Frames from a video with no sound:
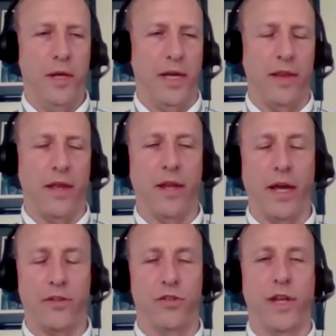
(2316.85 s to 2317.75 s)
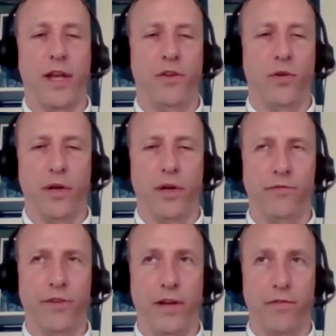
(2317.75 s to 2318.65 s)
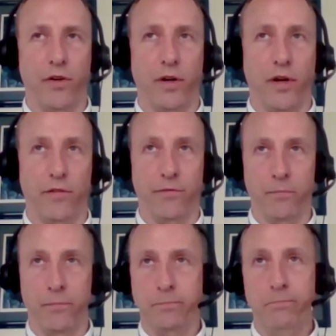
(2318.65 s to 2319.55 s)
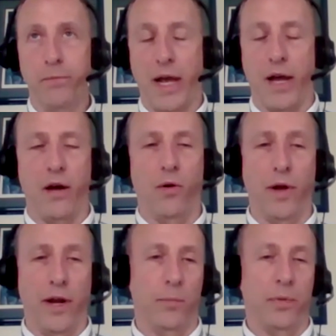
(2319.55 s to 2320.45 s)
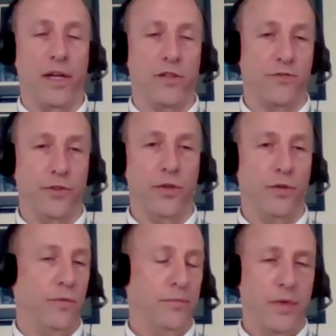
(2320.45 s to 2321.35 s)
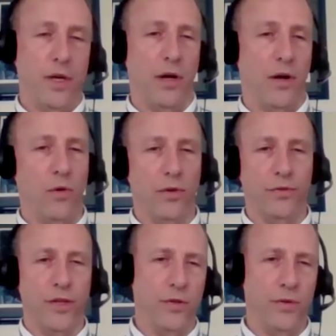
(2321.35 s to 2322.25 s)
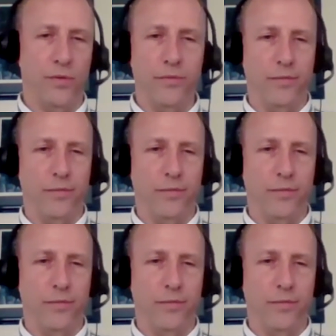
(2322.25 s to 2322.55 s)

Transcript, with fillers: And then that just gave you a flavor of how airplanes flew. Uh, old, new,